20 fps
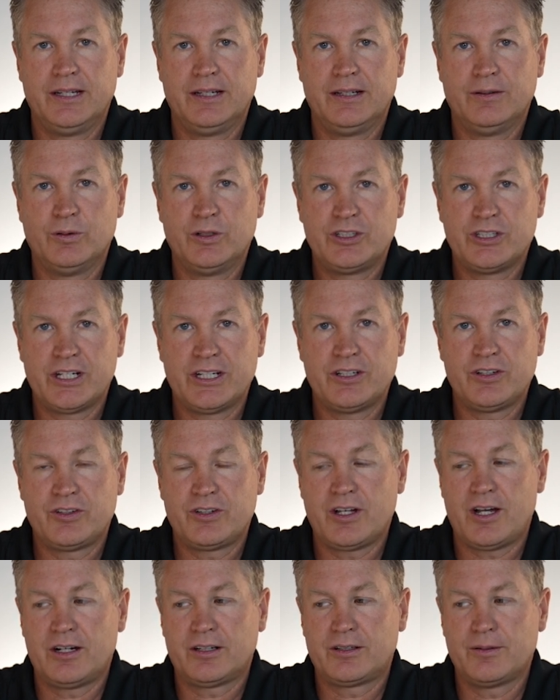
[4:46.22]
which I
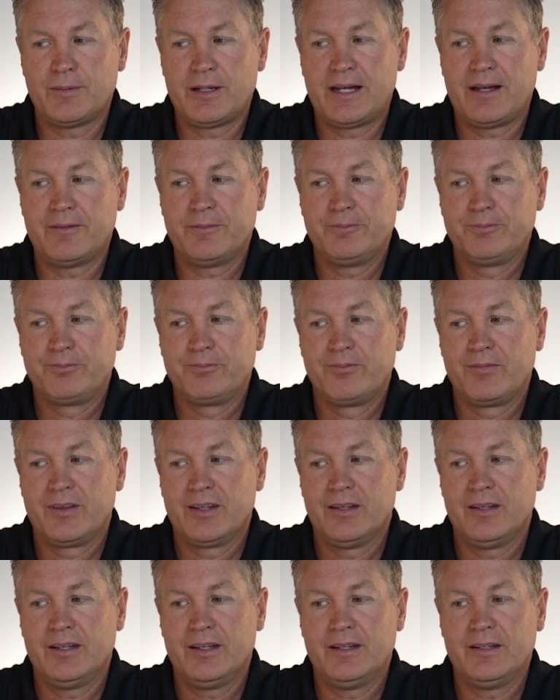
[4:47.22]
just talked about.
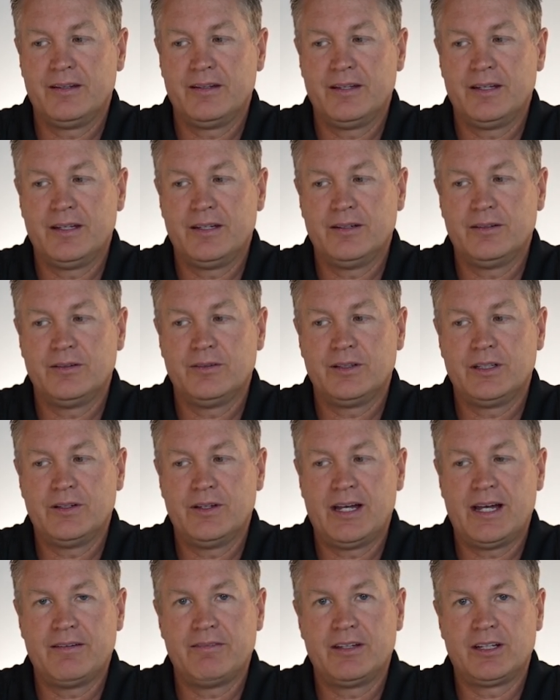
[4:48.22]
And then
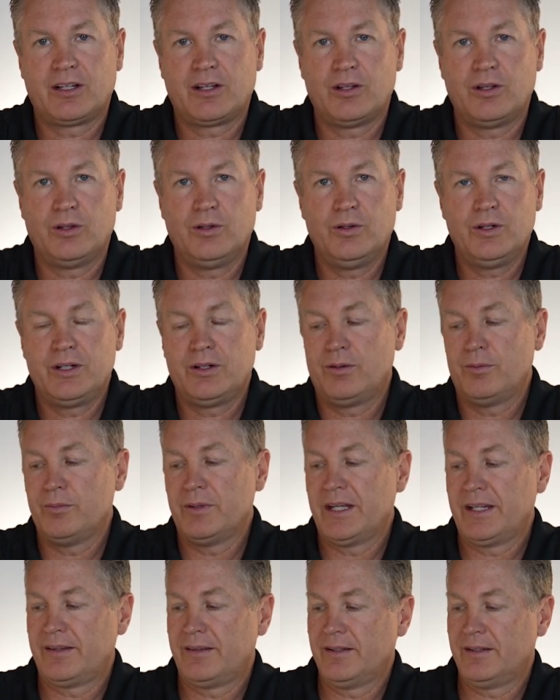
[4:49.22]
you have the colloidal
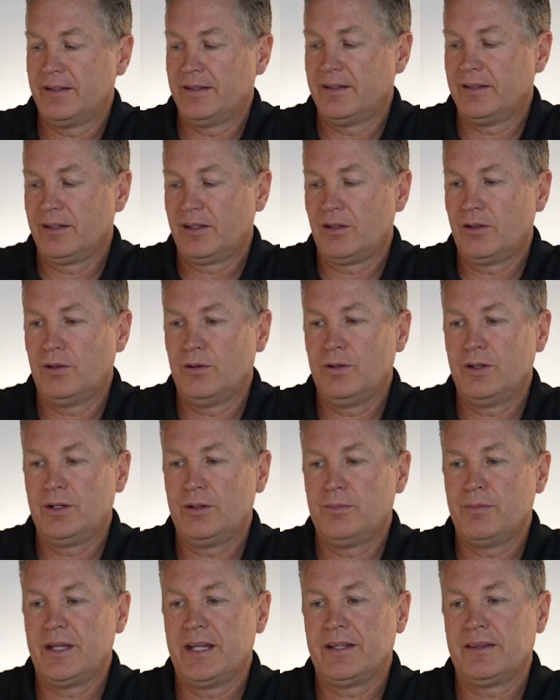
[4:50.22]
method. And the
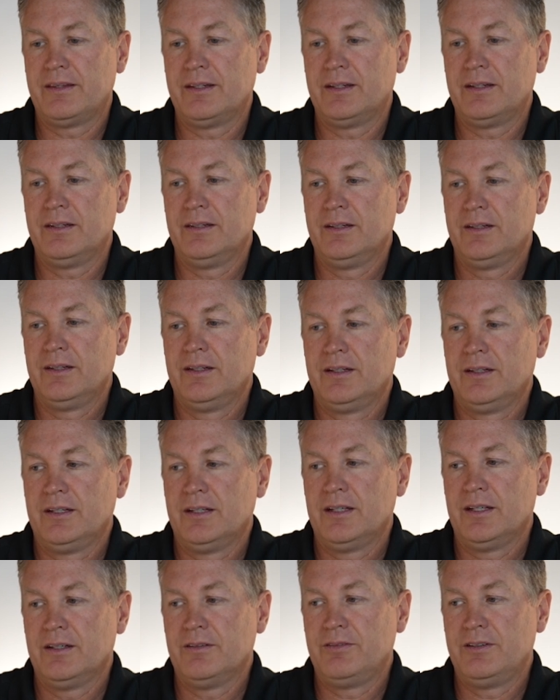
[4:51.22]
colloidal method,
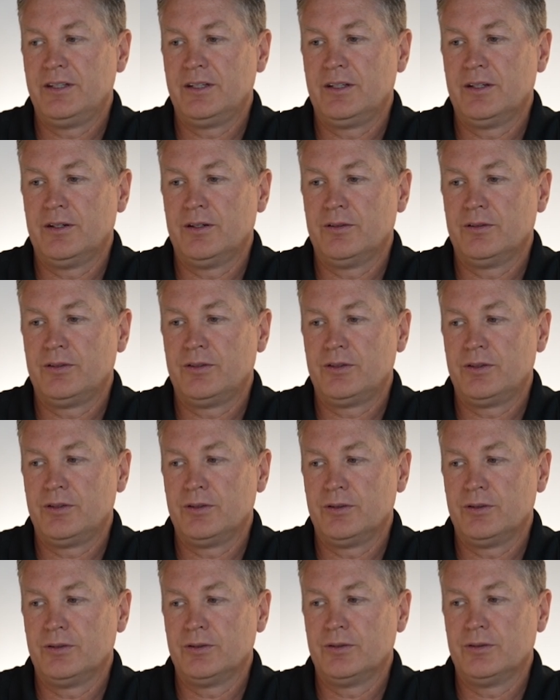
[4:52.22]
if you go
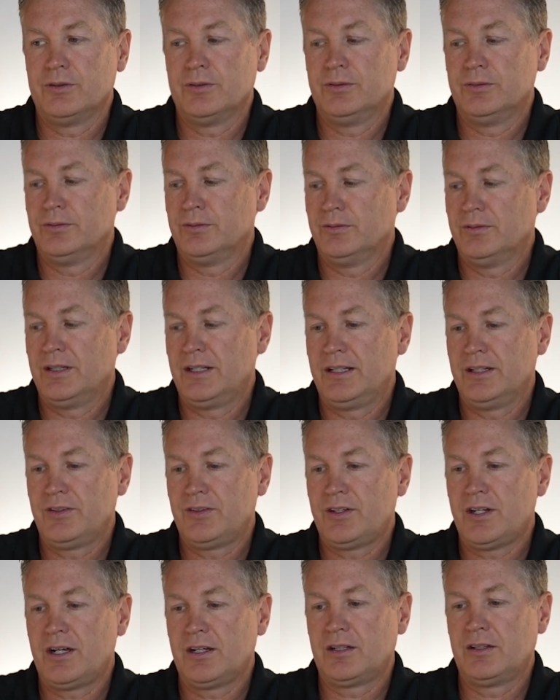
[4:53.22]
to, well,
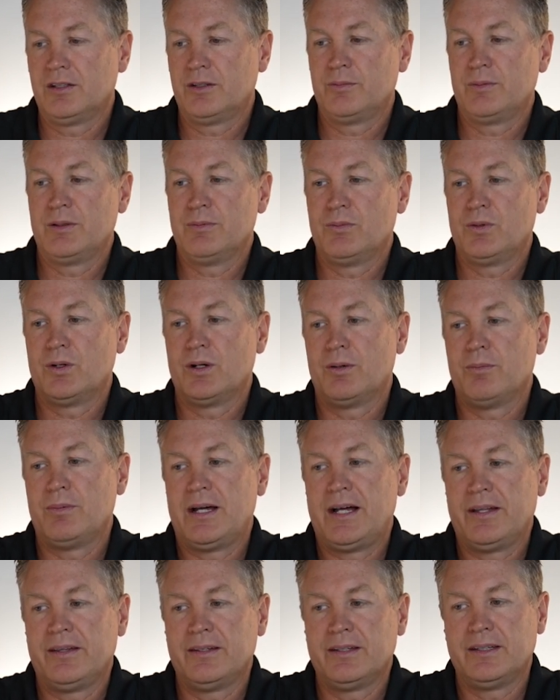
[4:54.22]
let's talk a little bit more
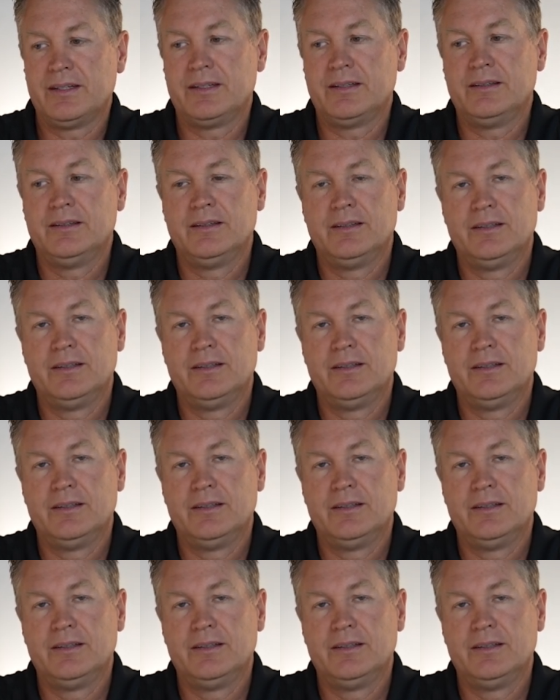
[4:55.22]
about the